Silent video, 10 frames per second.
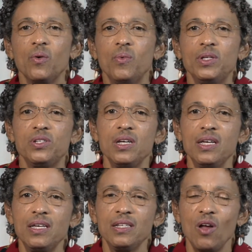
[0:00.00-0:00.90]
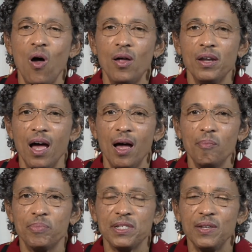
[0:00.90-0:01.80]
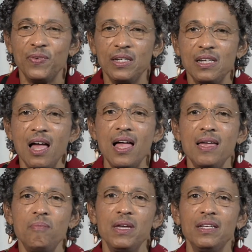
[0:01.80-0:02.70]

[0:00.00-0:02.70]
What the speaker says: which is on Pacific time.